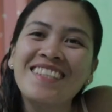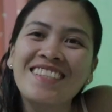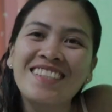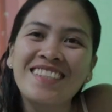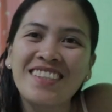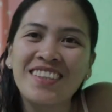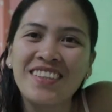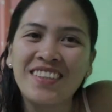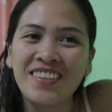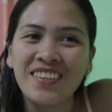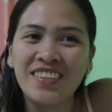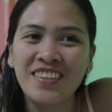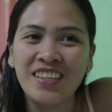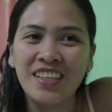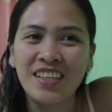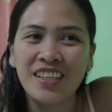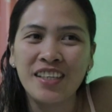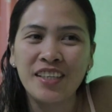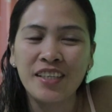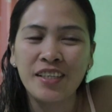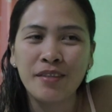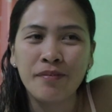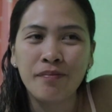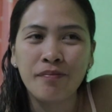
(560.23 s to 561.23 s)
So
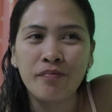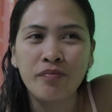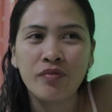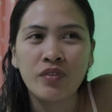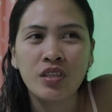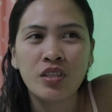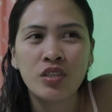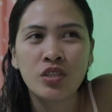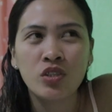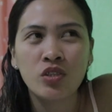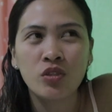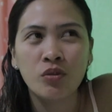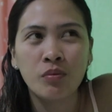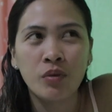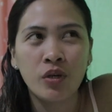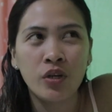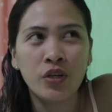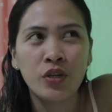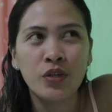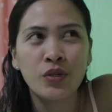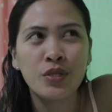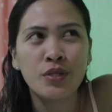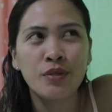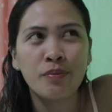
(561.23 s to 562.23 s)

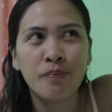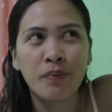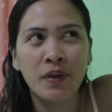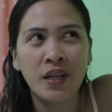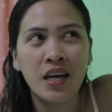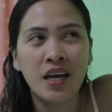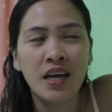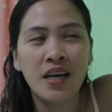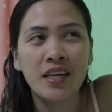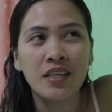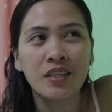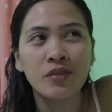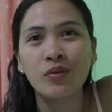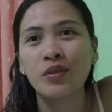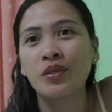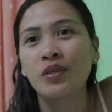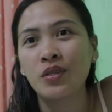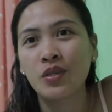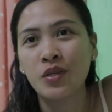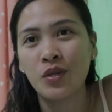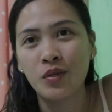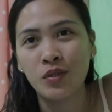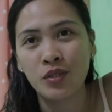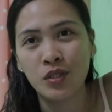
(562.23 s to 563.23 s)
tomorrow's plan
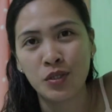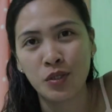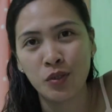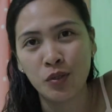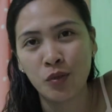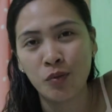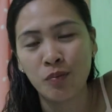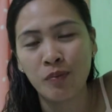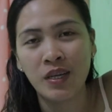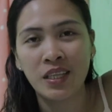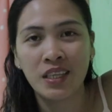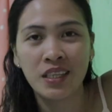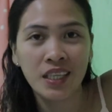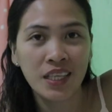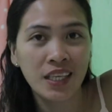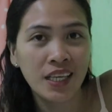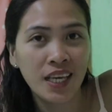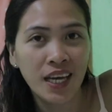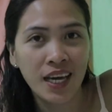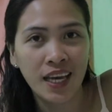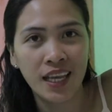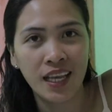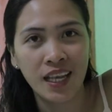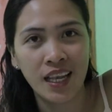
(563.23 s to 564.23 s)
will go to
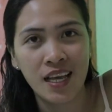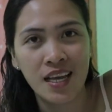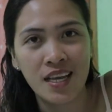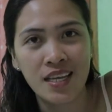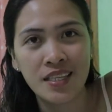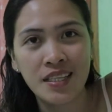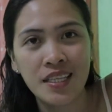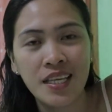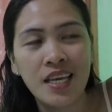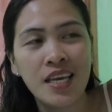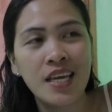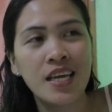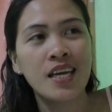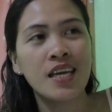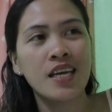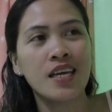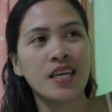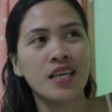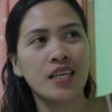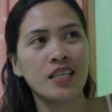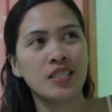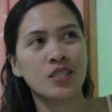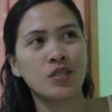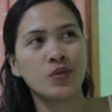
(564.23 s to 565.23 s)
Mantigi Island.
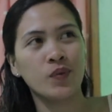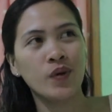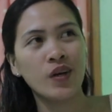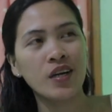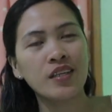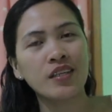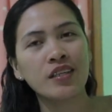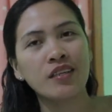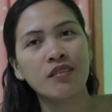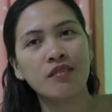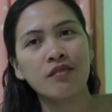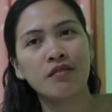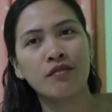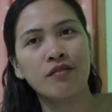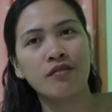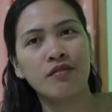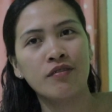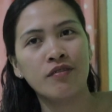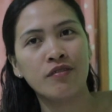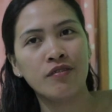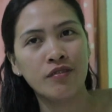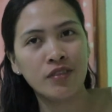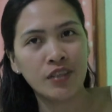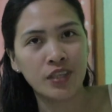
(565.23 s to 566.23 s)
It's one of
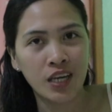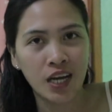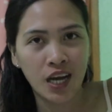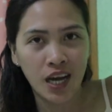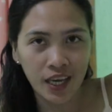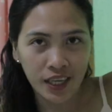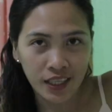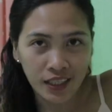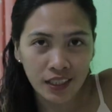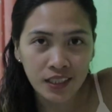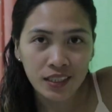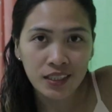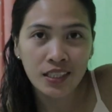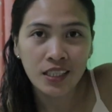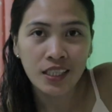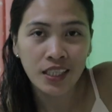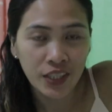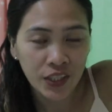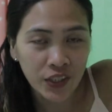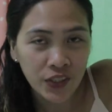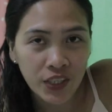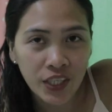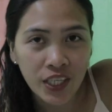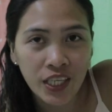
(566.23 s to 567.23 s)
the islands
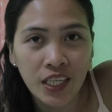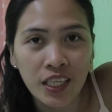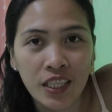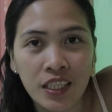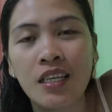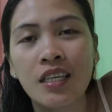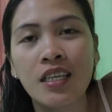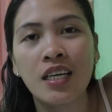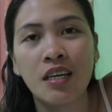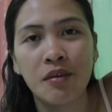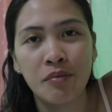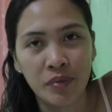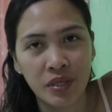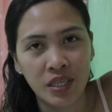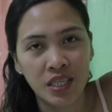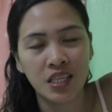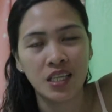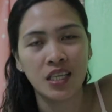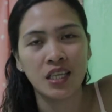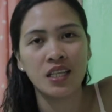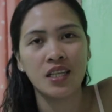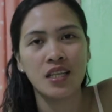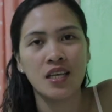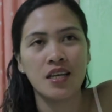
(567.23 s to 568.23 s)
here in
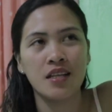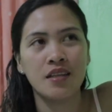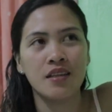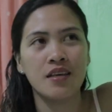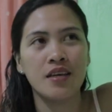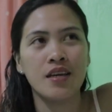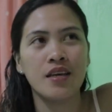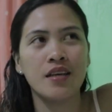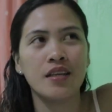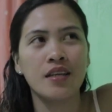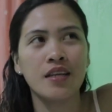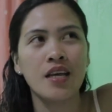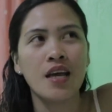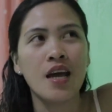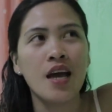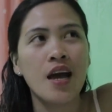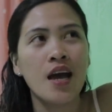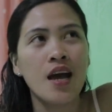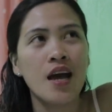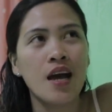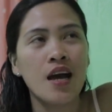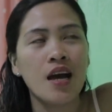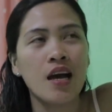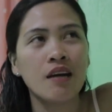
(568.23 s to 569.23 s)
Camiguin. And then
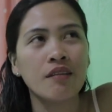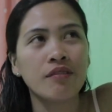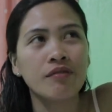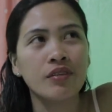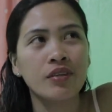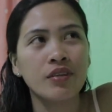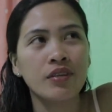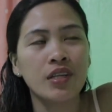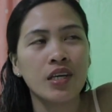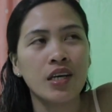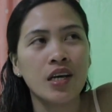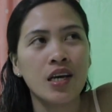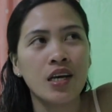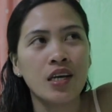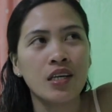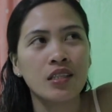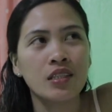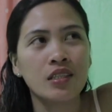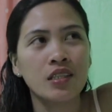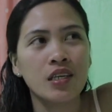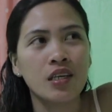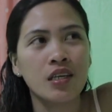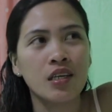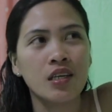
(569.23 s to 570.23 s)
after that,
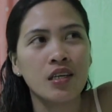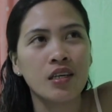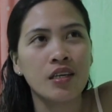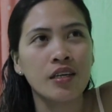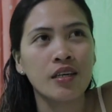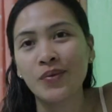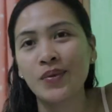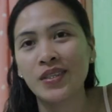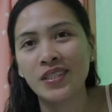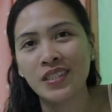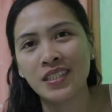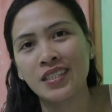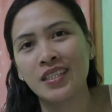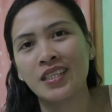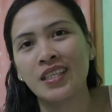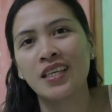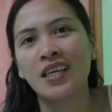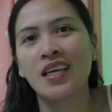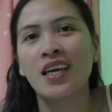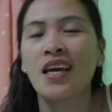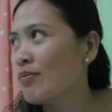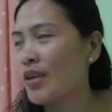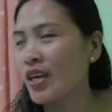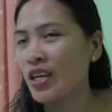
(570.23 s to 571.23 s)
we'll see.
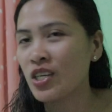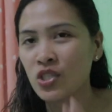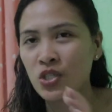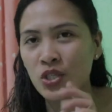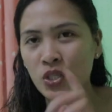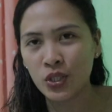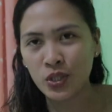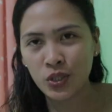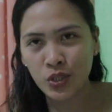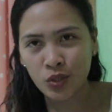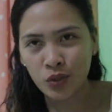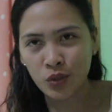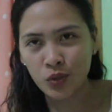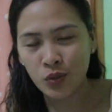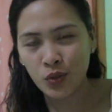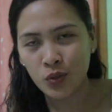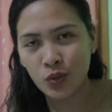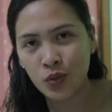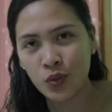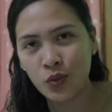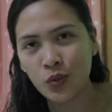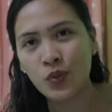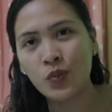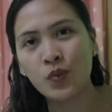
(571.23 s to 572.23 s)
Make sure
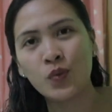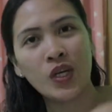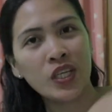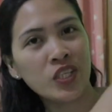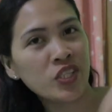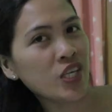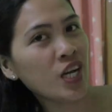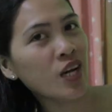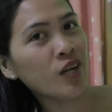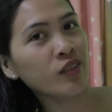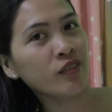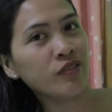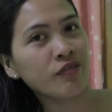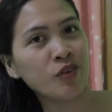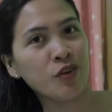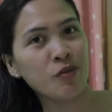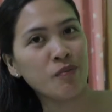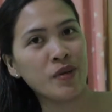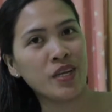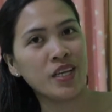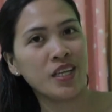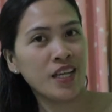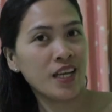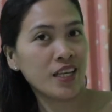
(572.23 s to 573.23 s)
to watch out
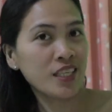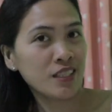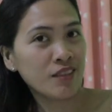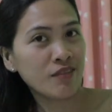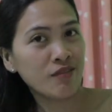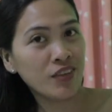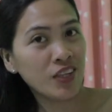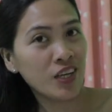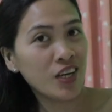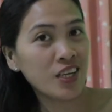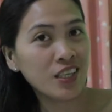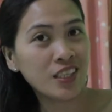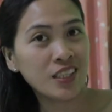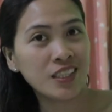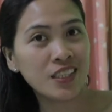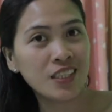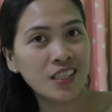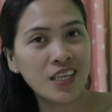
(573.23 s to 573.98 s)
for my next vlog.